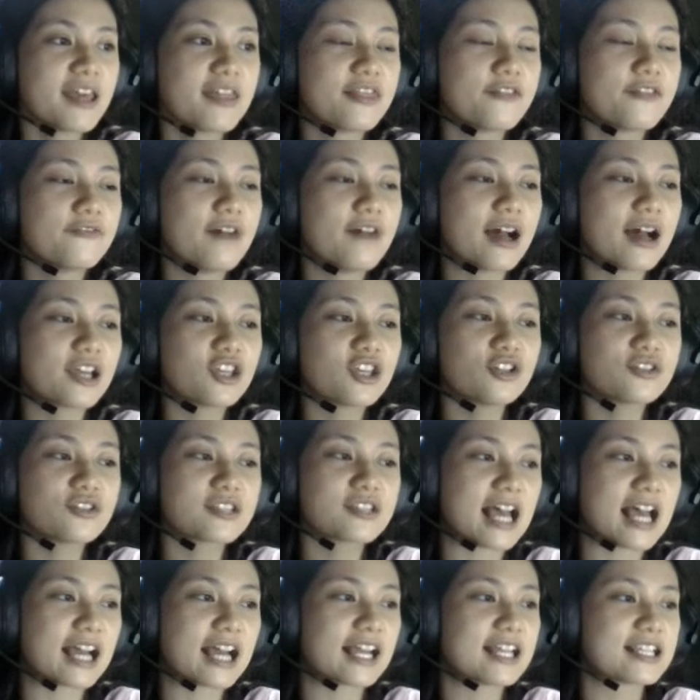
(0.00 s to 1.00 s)
The vacuole
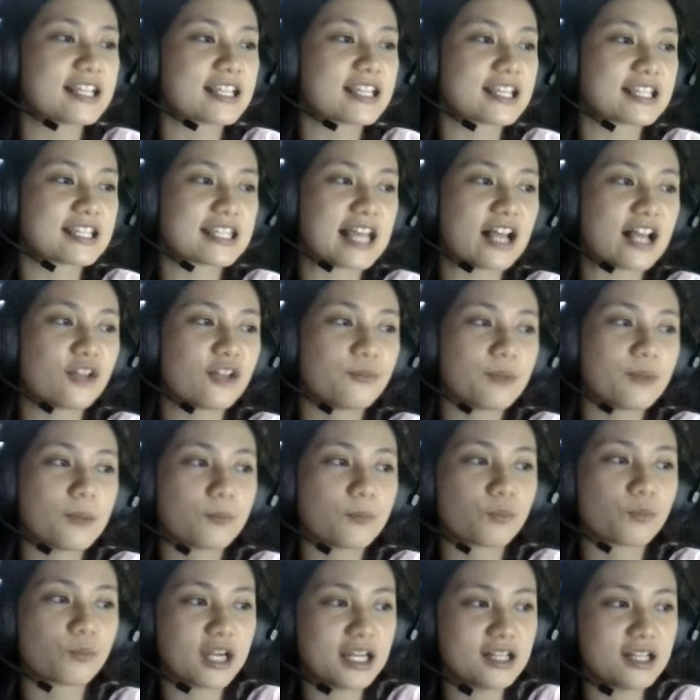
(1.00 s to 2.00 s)
sac has a cell
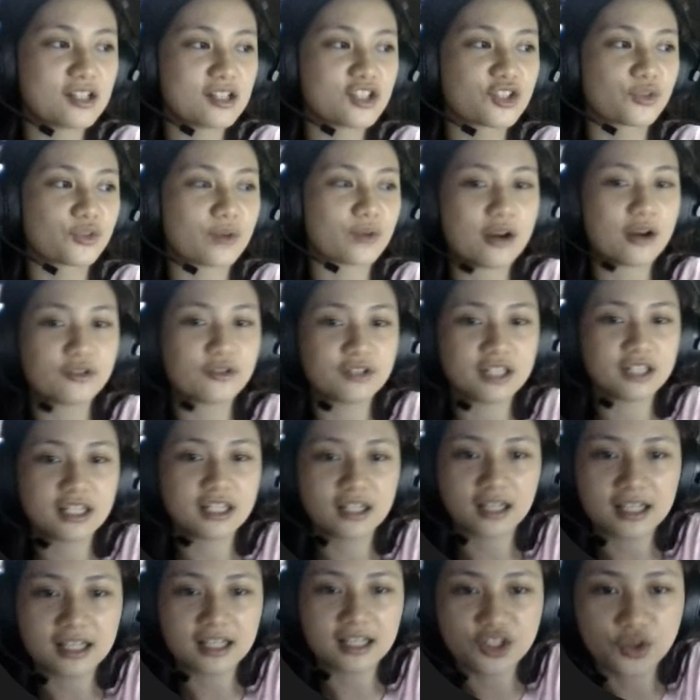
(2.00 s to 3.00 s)
membrane
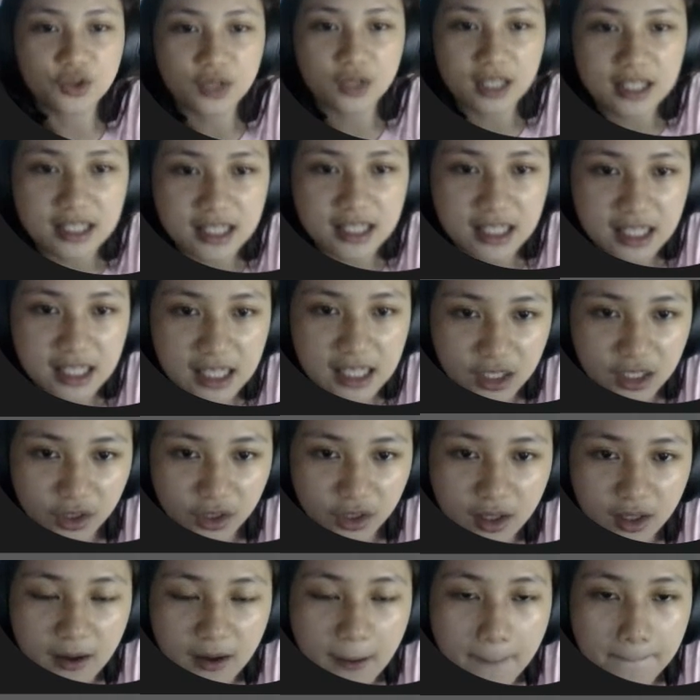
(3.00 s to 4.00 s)
surrounding, as you can see
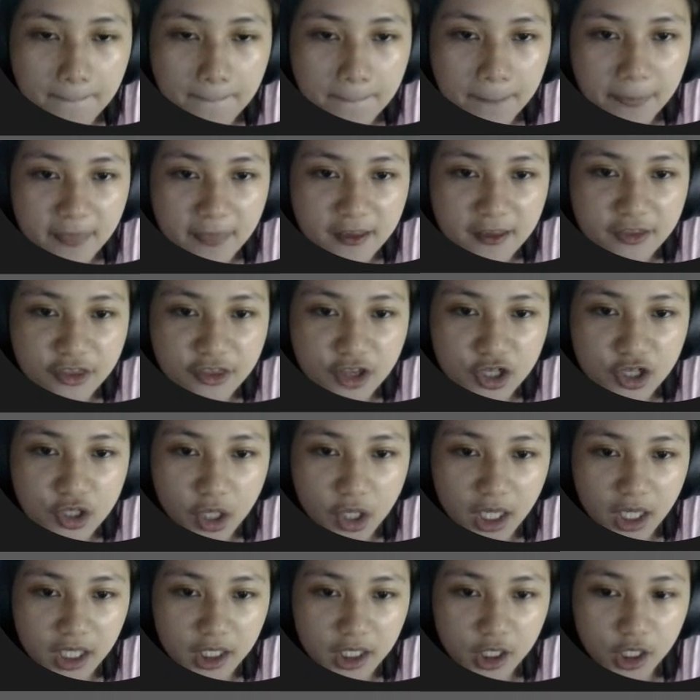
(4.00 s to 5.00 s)
here, the
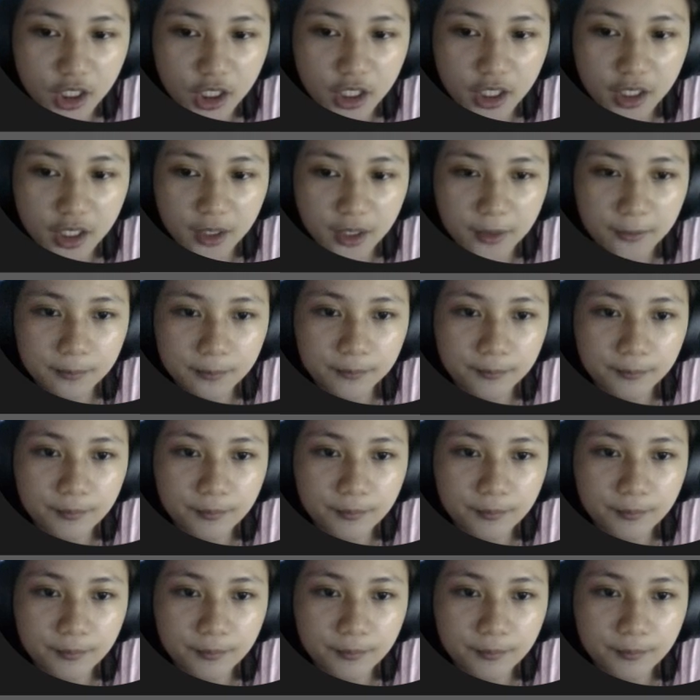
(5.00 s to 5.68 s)
darker